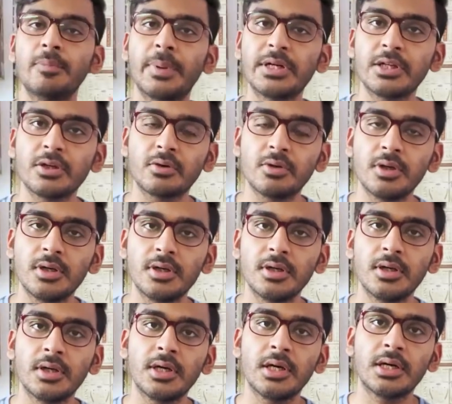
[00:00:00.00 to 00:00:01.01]
a
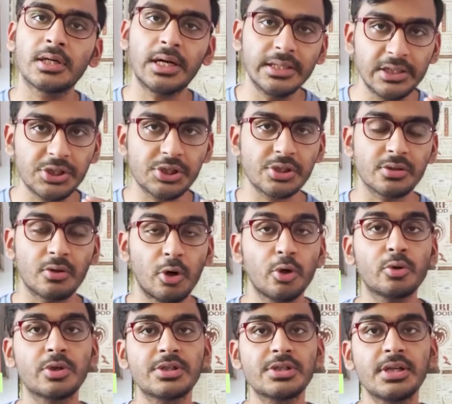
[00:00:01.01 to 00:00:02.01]
particular condition, or
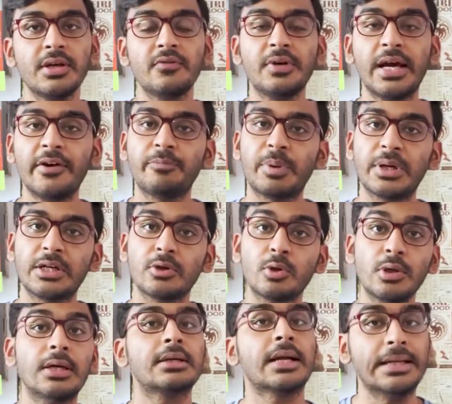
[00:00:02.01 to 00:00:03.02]
you could say we have
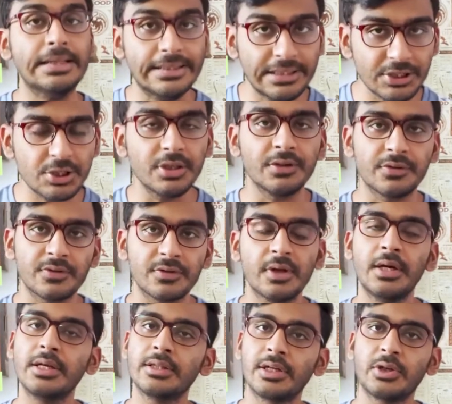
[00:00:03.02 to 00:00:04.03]
particular conditions
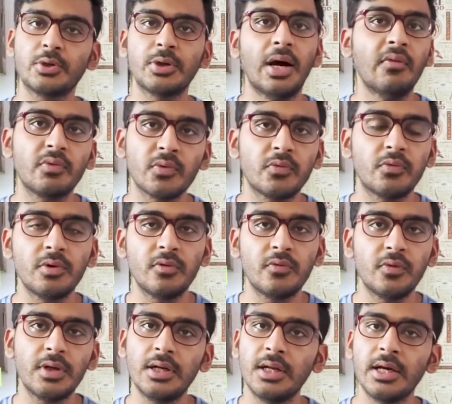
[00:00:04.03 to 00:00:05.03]
that you have to
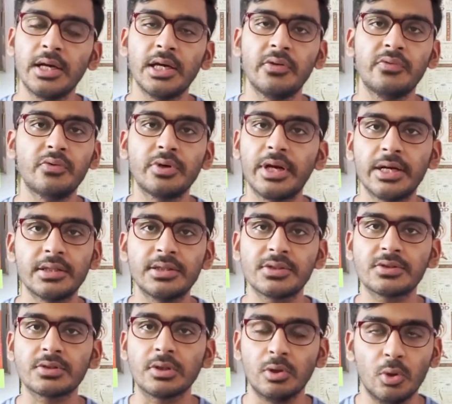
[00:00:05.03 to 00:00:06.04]
fulfill if you get
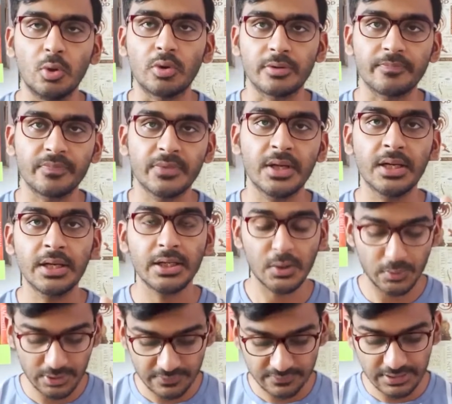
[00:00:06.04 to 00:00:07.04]
this loan. Now,
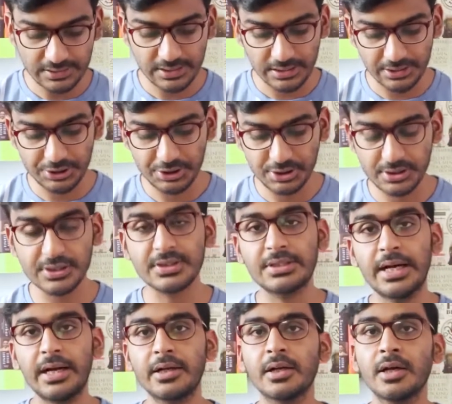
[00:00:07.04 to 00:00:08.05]
one of that condition is
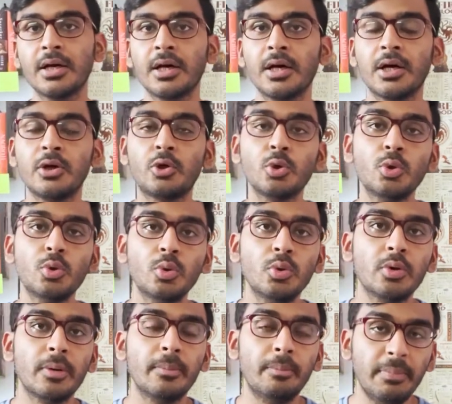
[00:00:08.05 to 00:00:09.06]
that
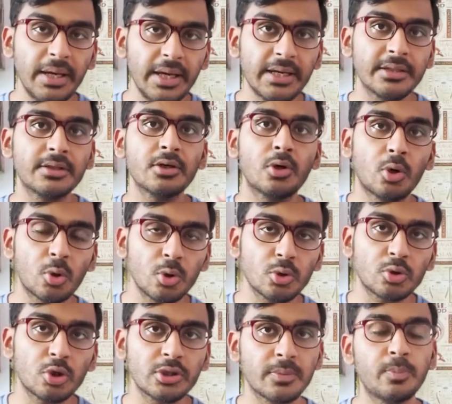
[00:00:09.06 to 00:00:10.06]
to make the
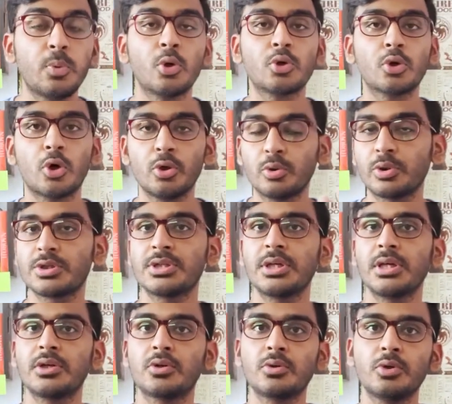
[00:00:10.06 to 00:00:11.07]
growth on the port, or you could
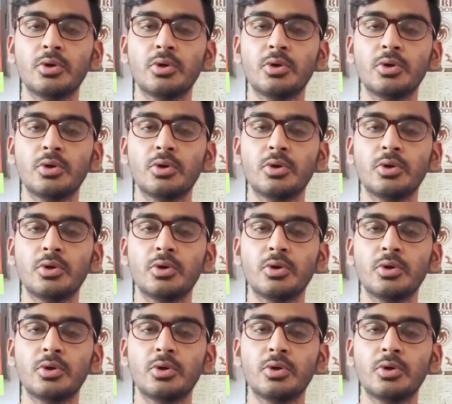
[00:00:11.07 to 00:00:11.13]
say to,